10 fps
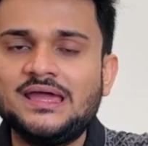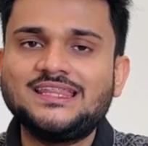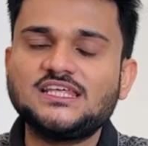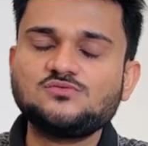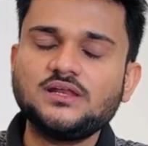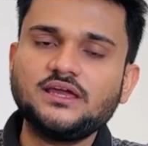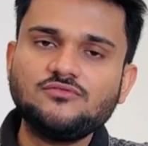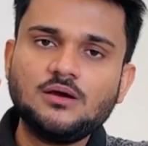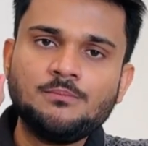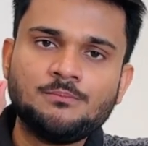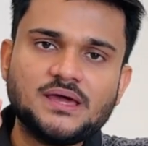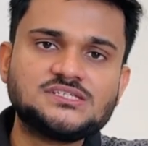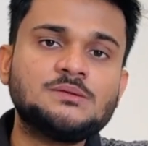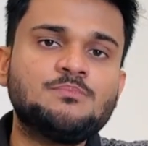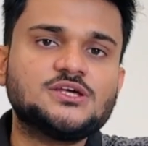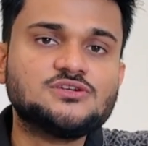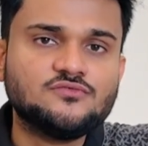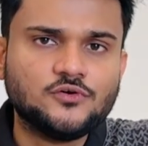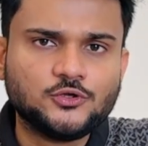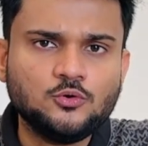This will give the best impression
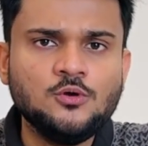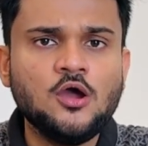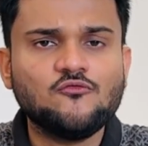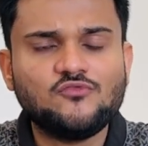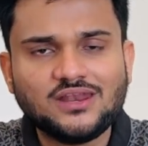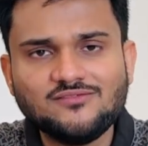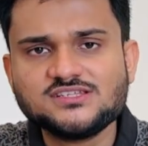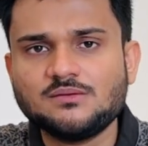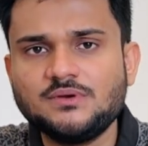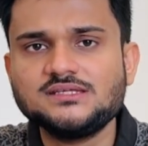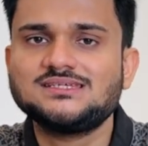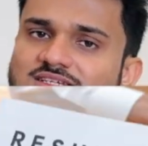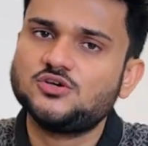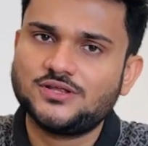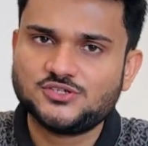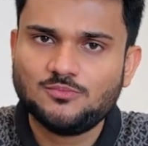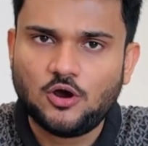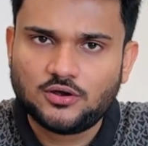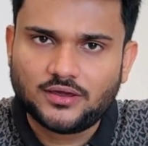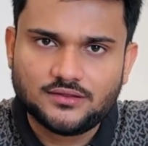for you whenever somebody sees your resume
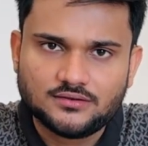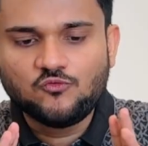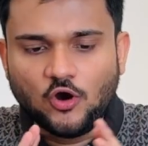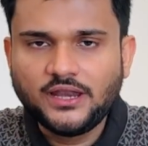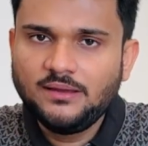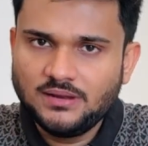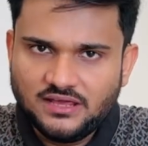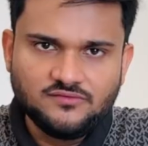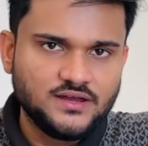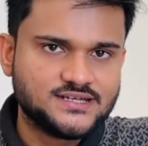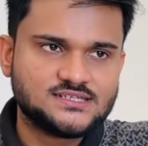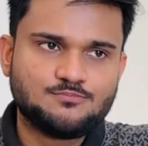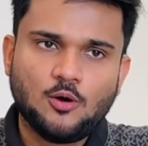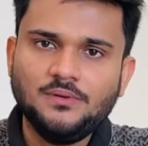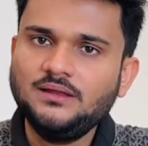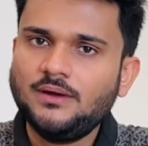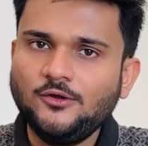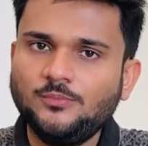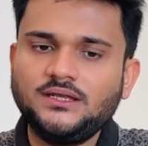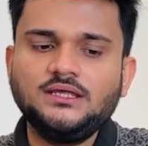altogether. What I believe, it's properly my
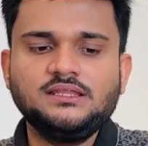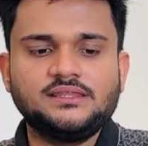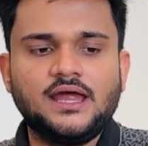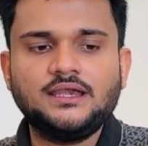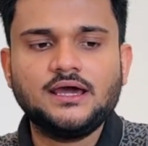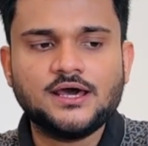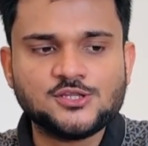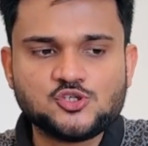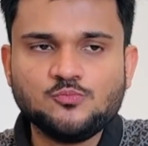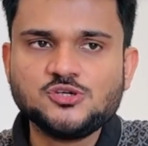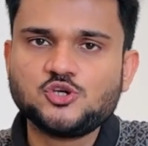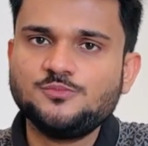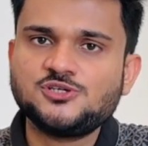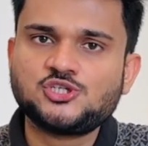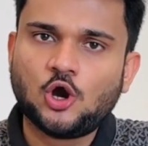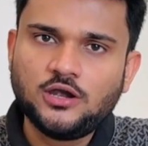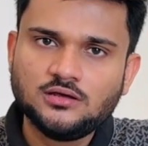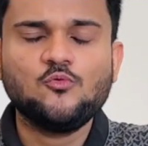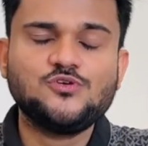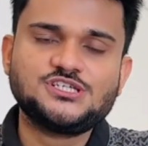opinion, that a resume should be short,
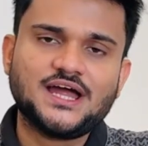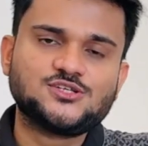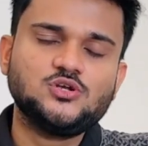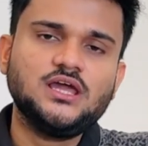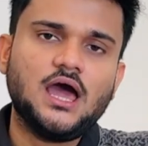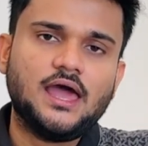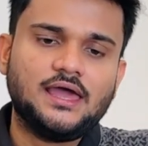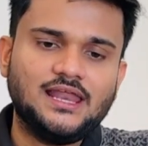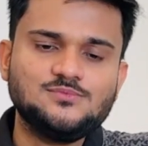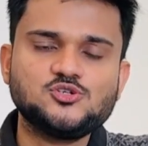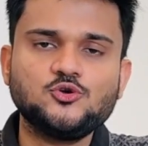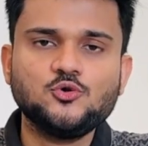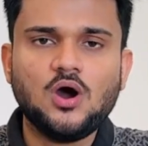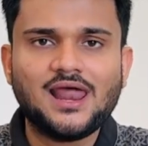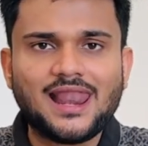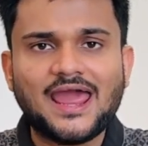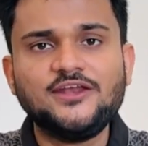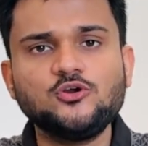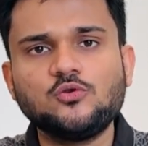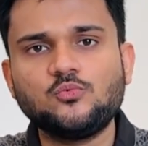which actually helps you to
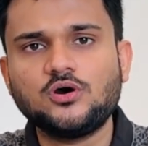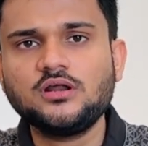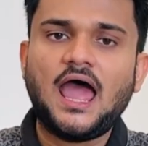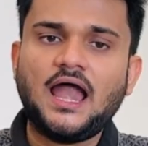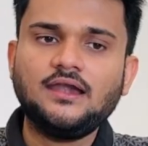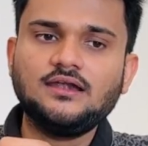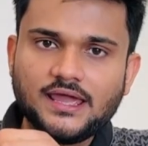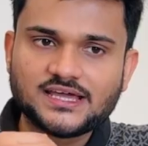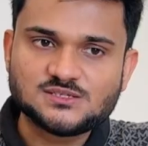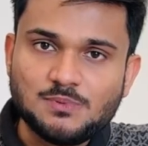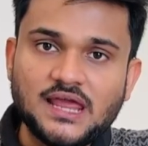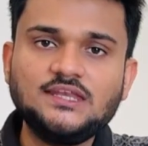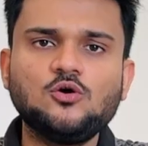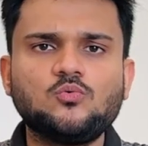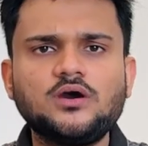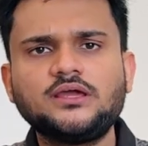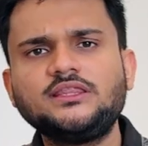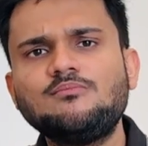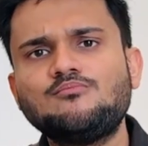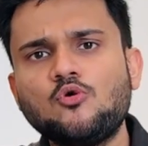align your work and explain your work in
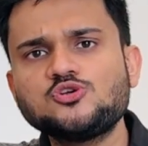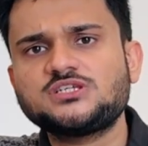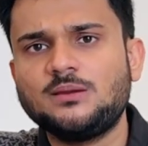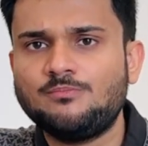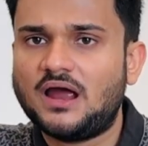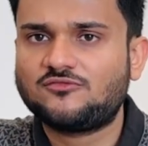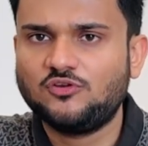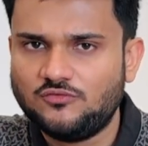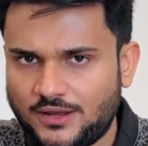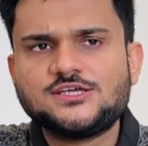the most impactful way.